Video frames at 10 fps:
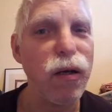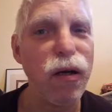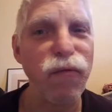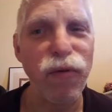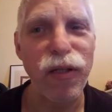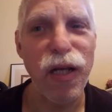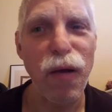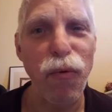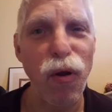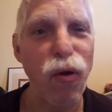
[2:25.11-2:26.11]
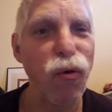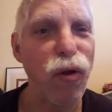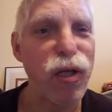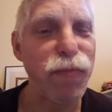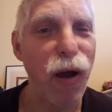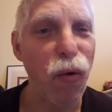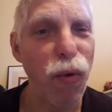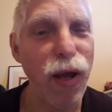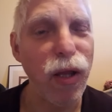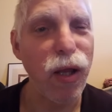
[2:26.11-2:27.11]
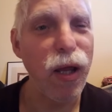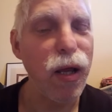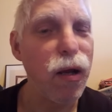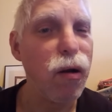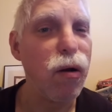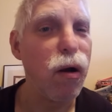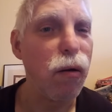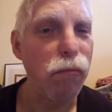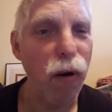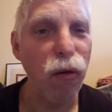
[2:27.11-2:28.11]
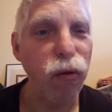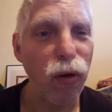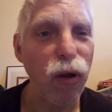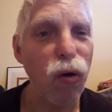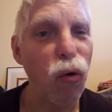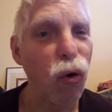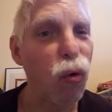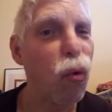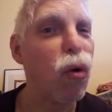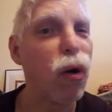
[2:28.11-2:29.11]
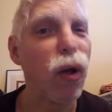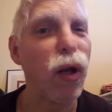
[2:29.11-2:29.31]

For example, you can do this by weekly, monthly, or quarterly.